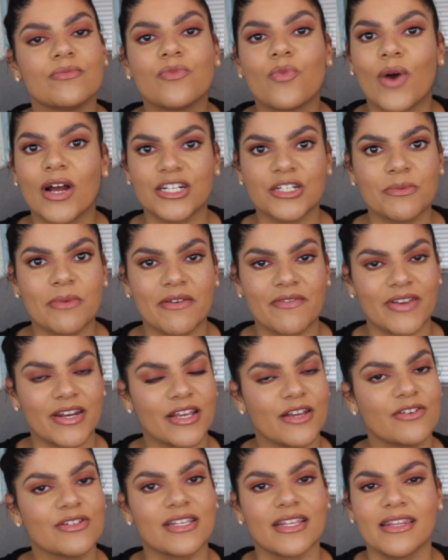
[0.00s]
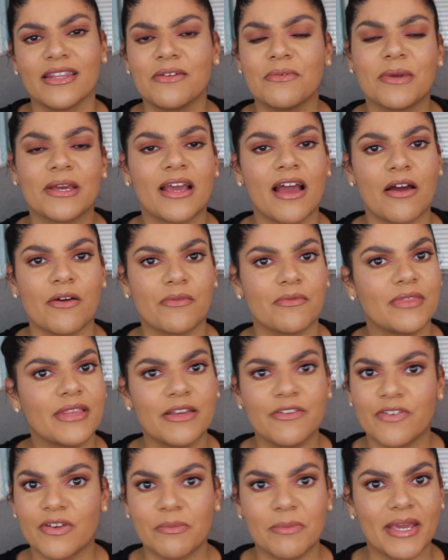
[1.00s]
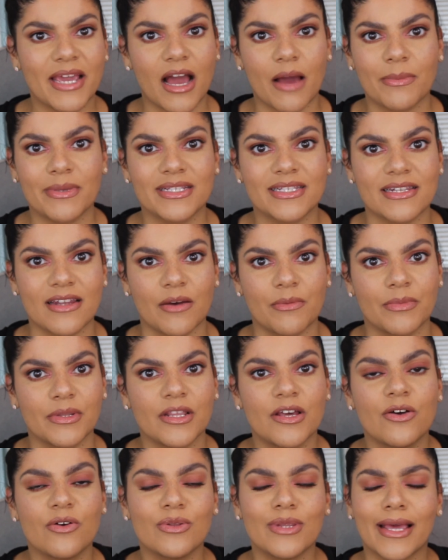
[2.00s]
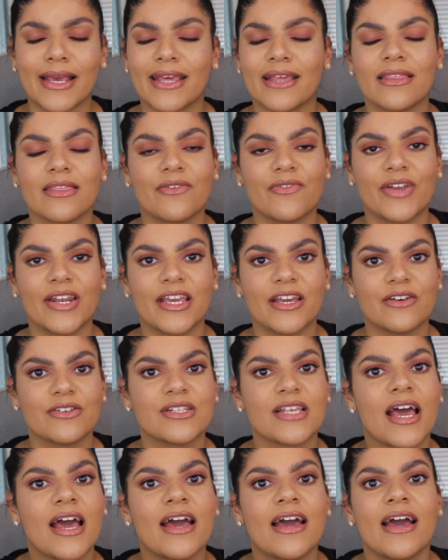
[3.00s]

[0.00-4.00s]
watching my videos and leaving me comments down below, liking the videos.